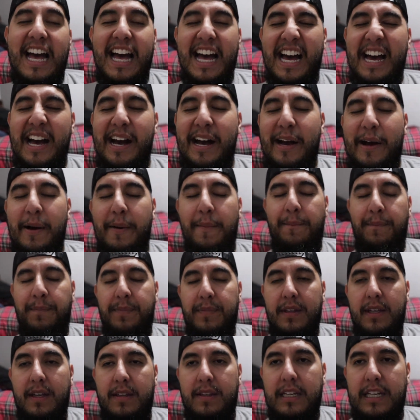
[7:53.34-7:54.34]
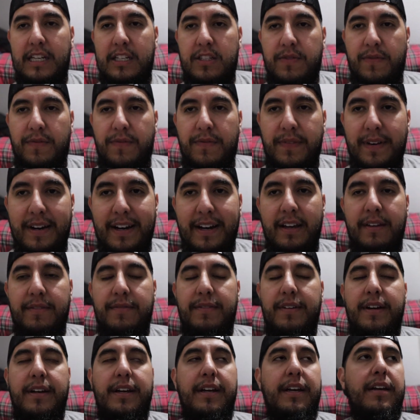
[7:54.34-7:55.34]
um, I think it's a very,
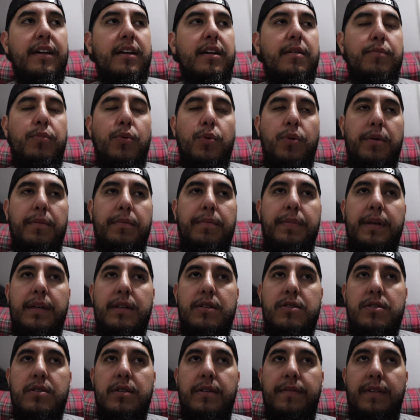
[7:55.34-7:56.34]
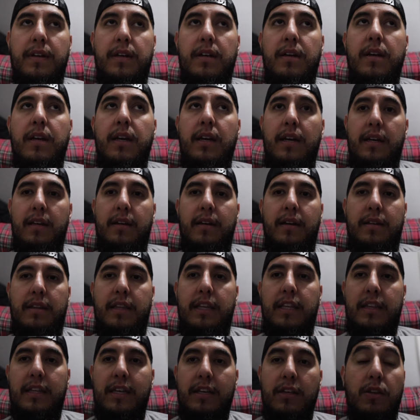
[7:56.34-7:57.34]
very important piece of it. I
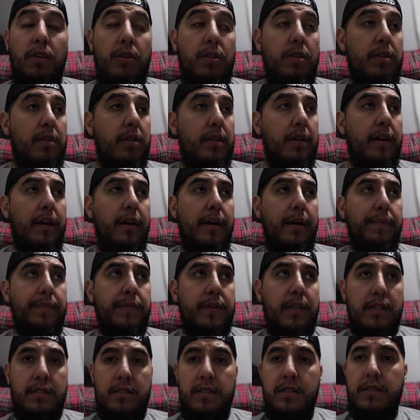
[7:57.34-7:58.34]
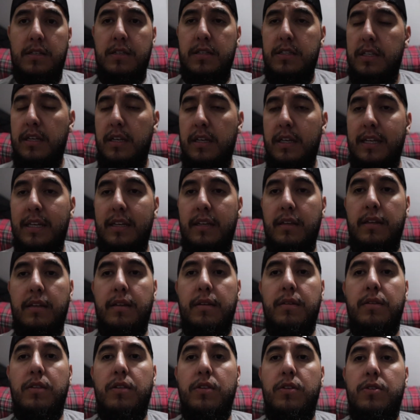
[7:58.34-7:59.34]
think that um, consistency,
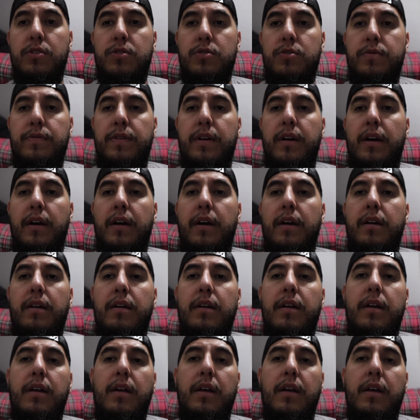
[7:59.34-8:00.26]
there's. Uh,